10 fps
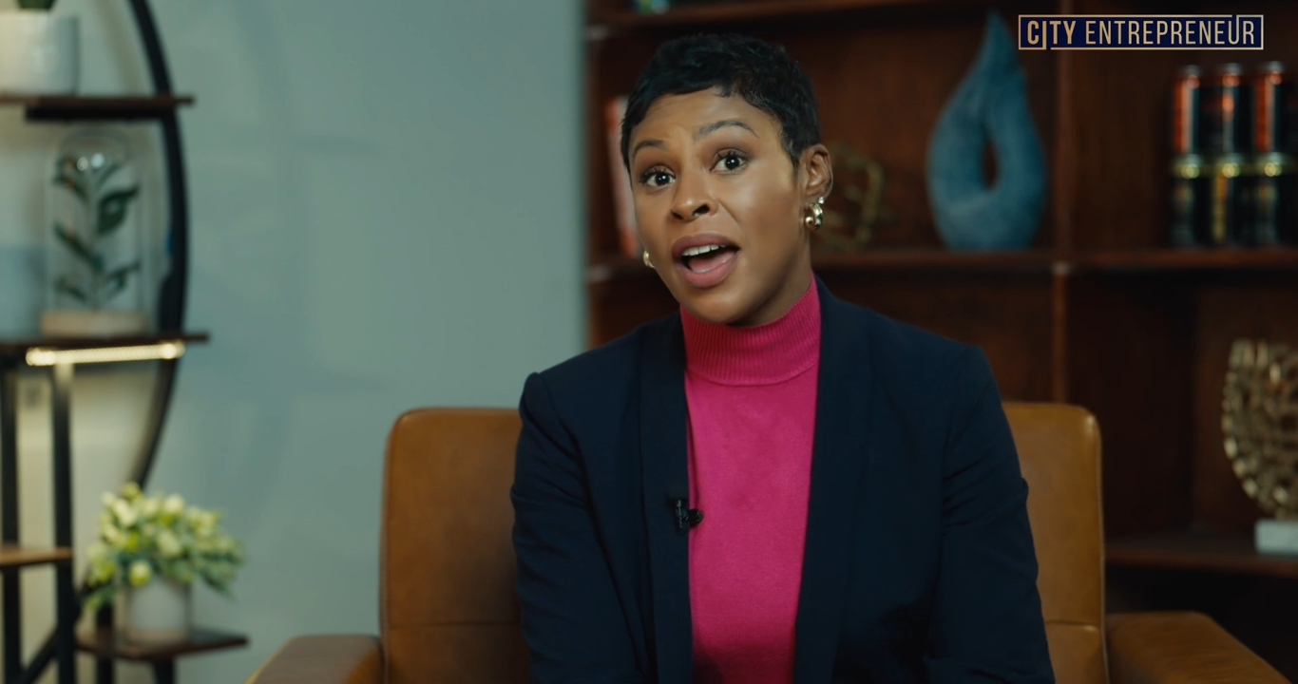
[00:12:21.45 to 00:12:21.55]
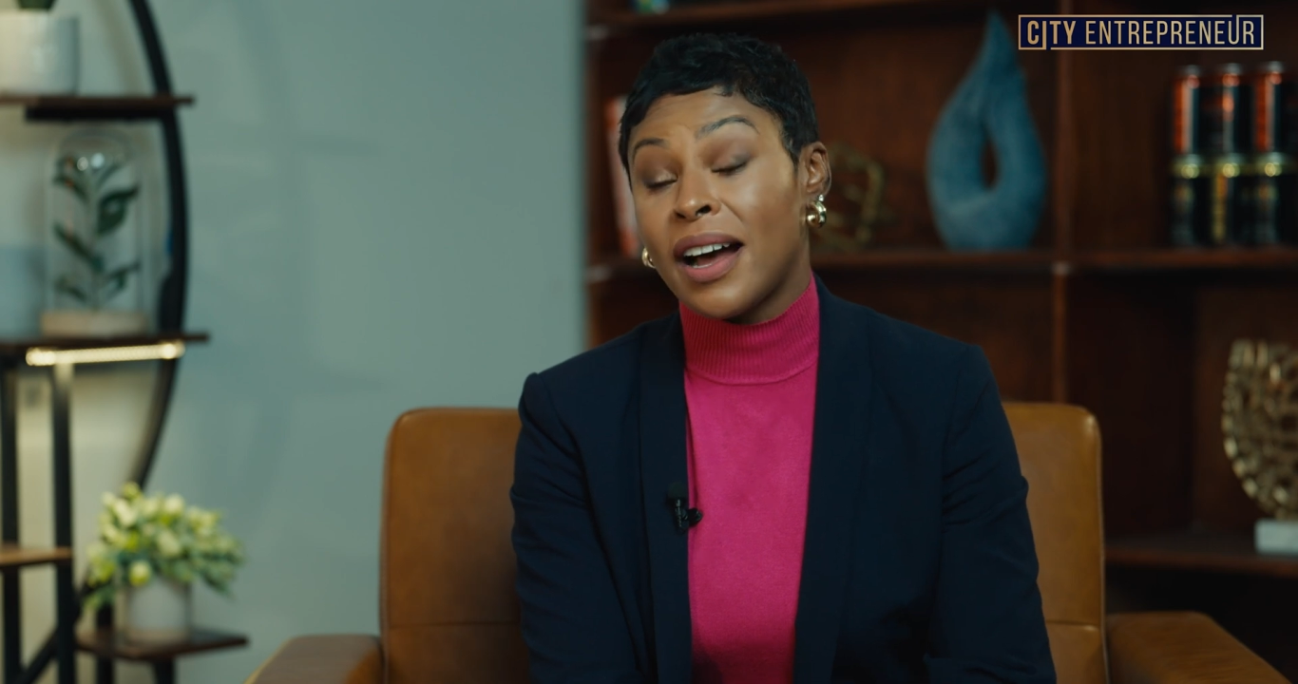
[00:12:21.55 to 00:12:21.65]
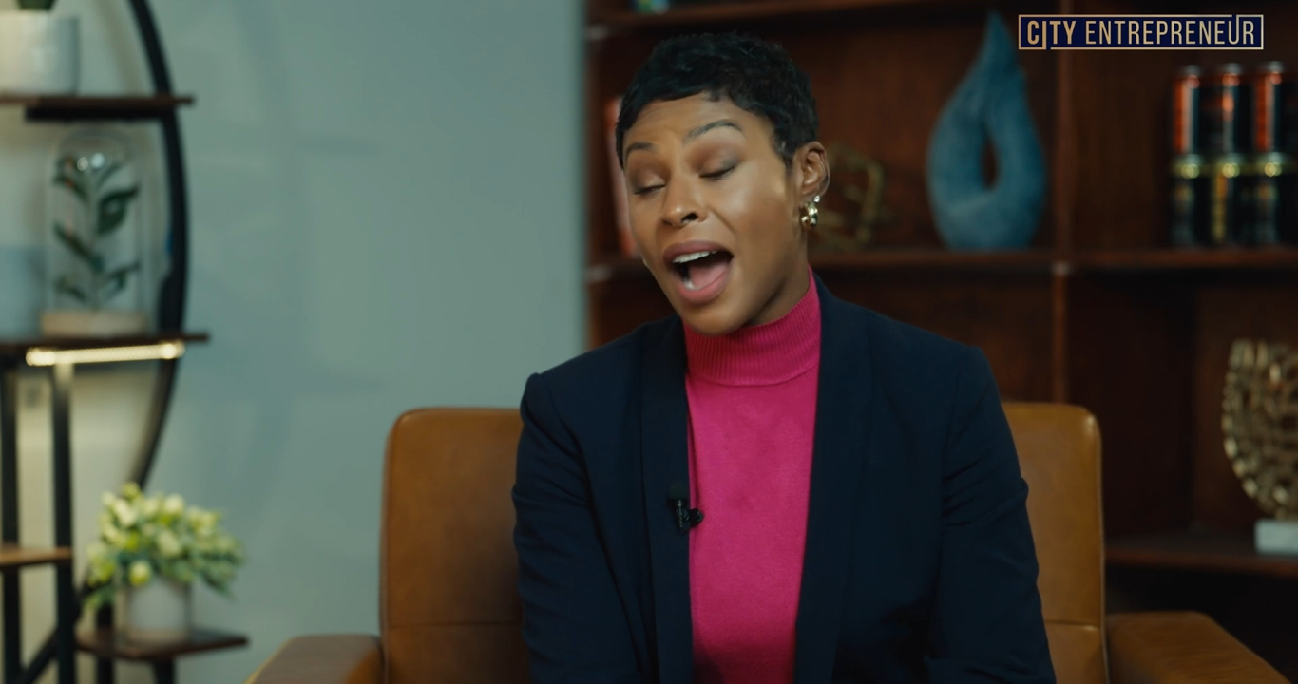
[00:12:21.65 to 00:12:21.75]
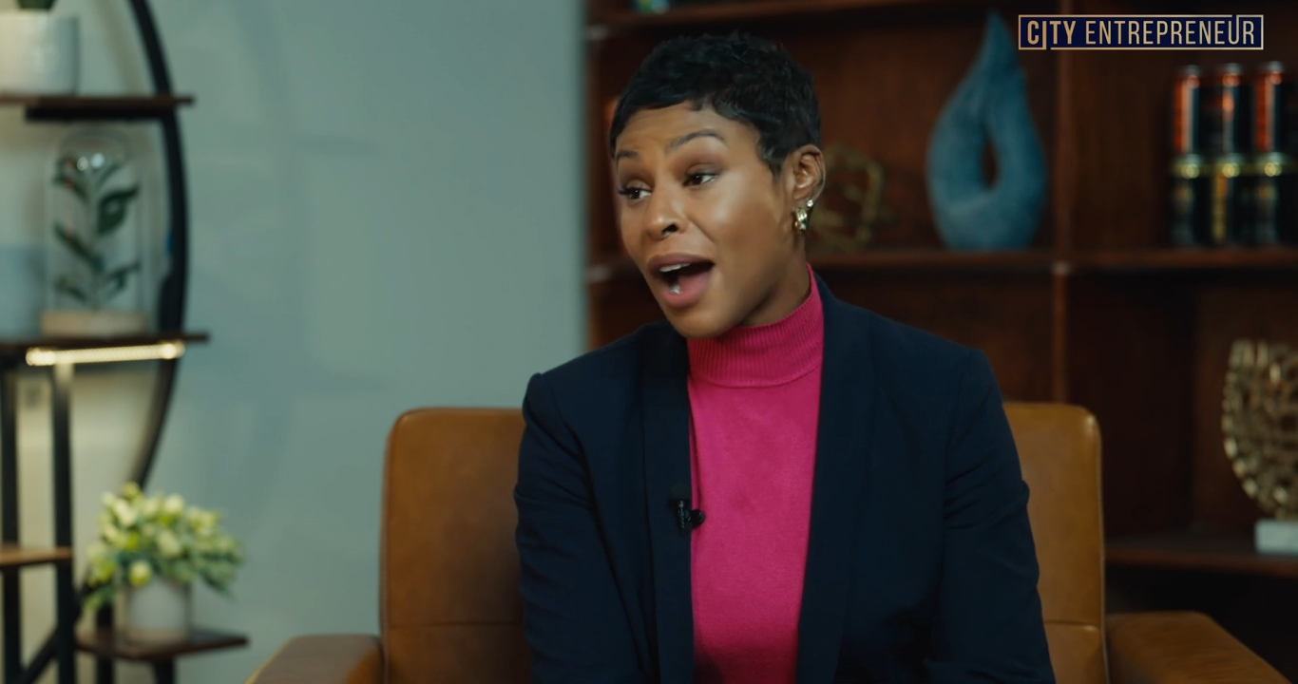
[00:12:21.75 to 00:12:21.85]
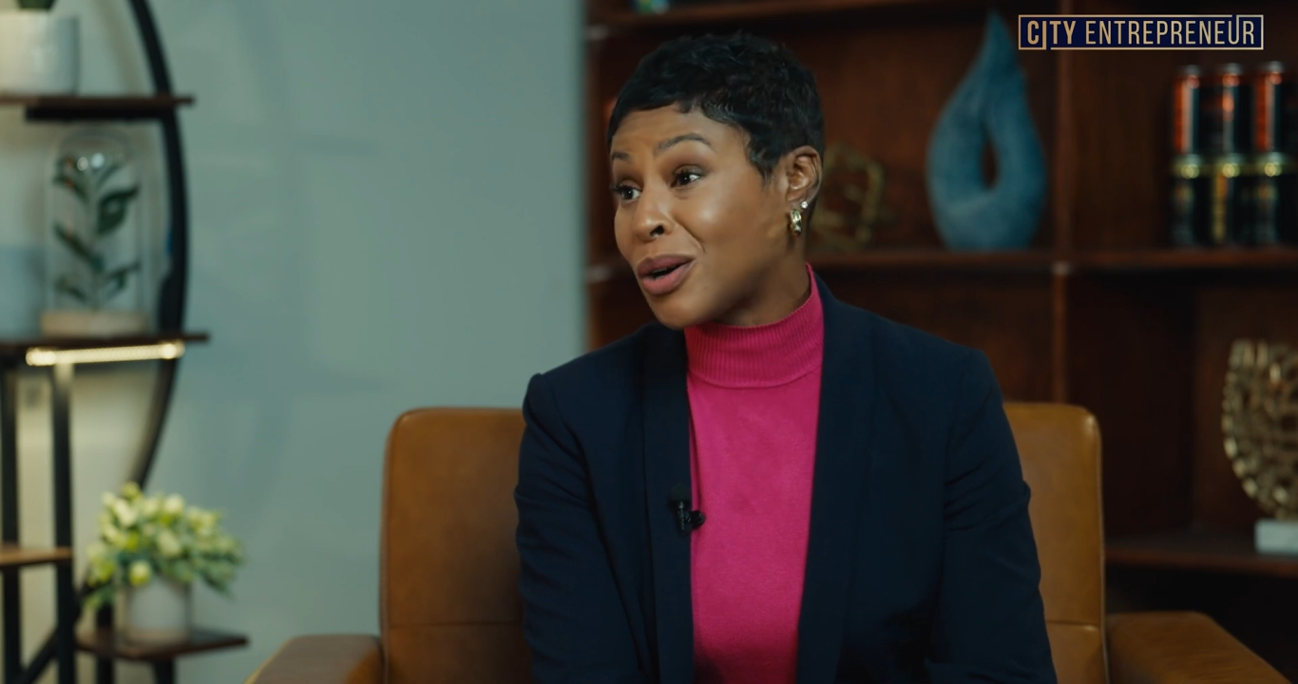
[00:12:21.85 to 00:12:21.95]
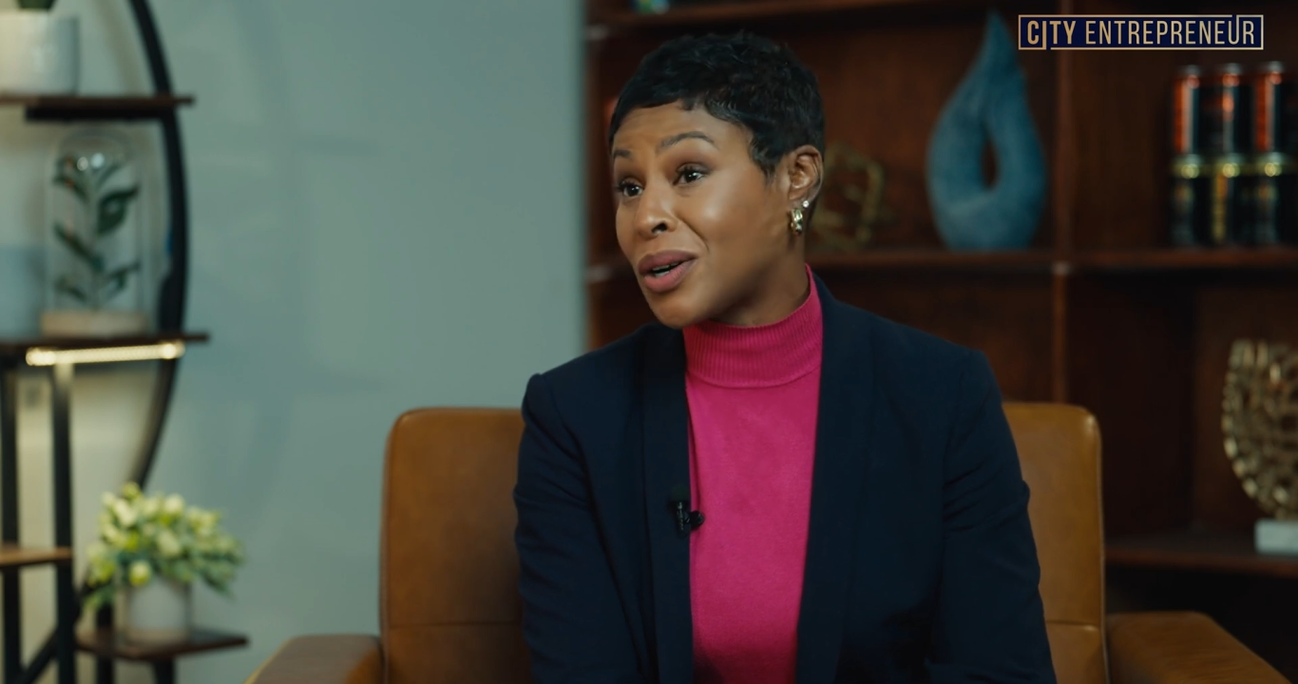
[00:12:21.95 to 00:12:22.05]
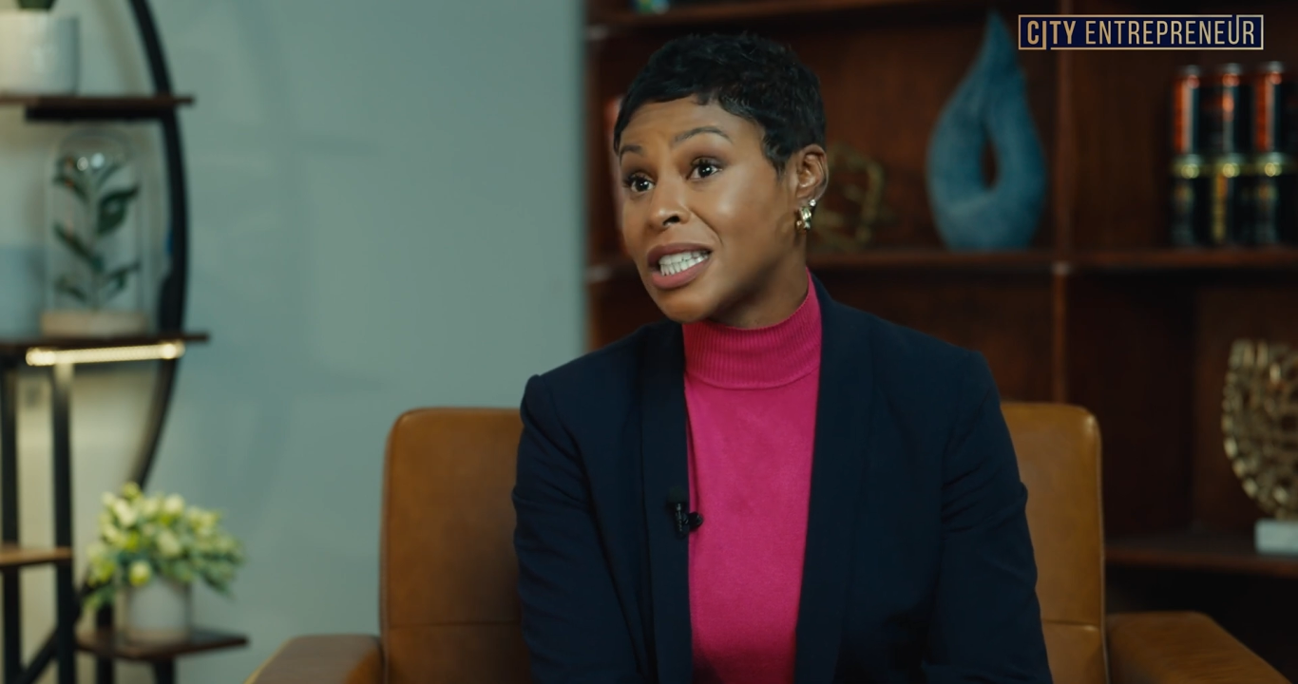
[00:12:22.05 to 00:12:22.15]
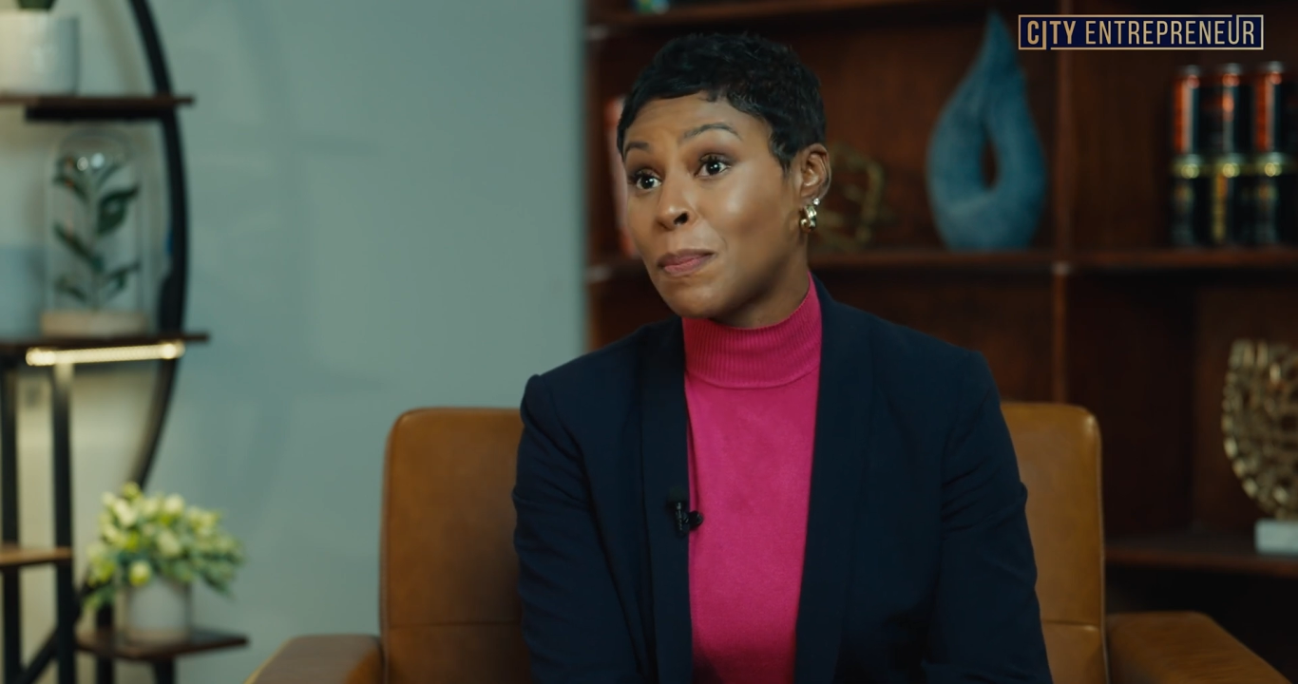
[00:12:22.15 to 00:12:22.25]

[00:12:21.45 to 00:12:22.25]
Congress